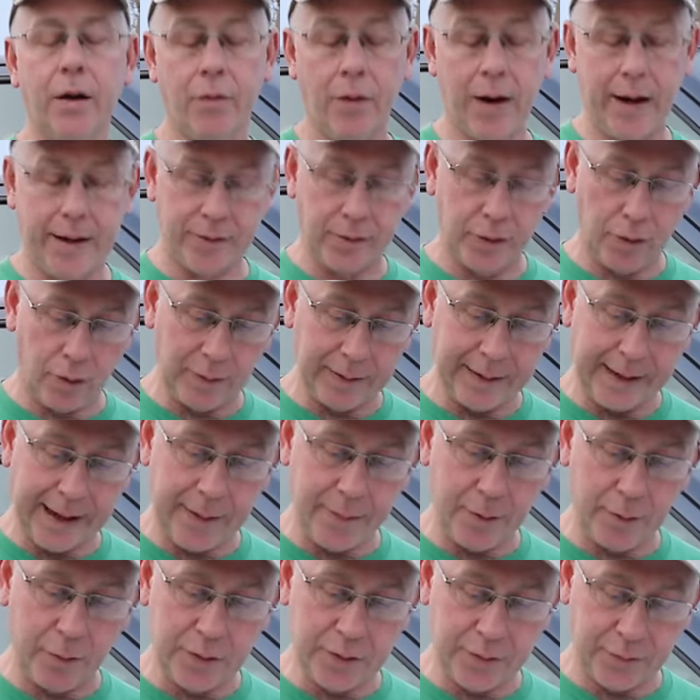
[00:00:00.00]
Right, the
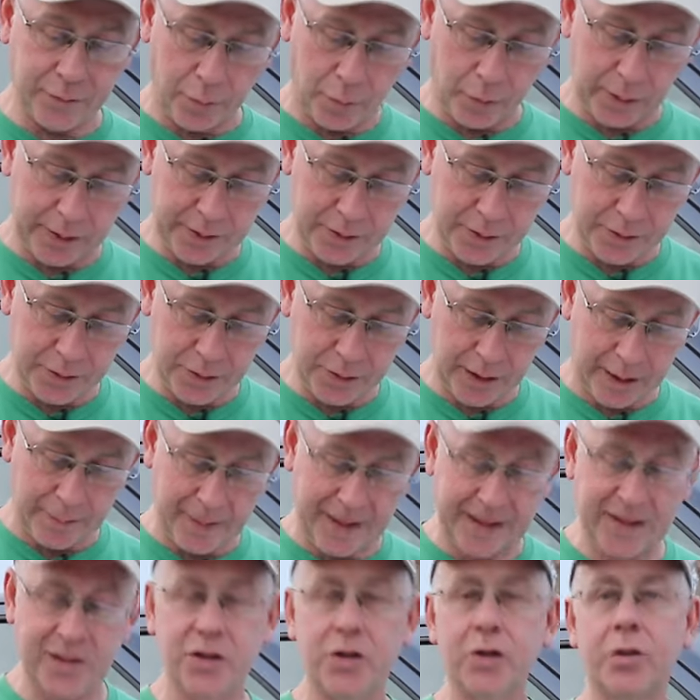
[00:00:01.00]
labor was forty-two, so I
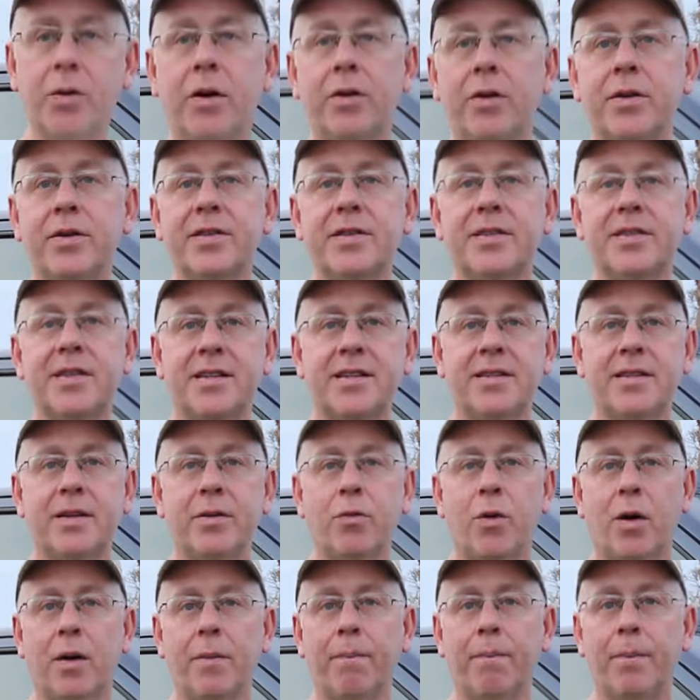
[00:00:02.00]
paid two hundred and
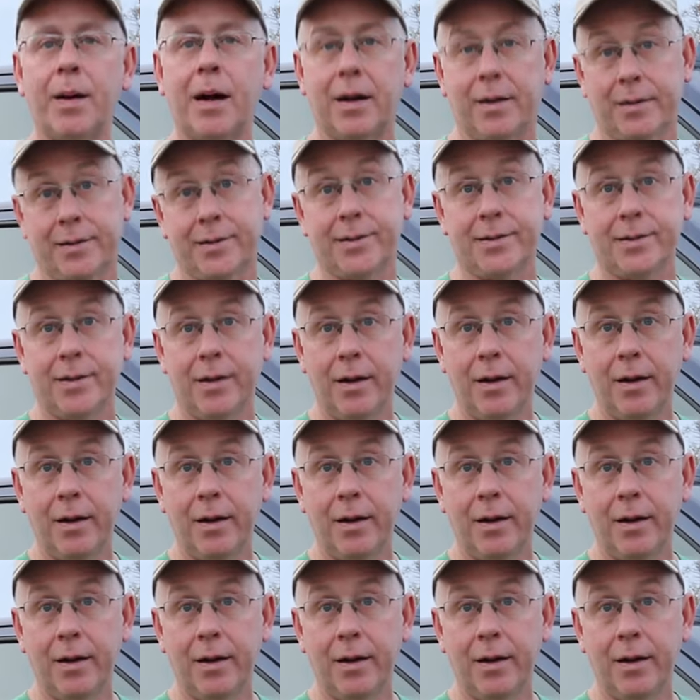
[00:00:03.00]
sixty-one bucks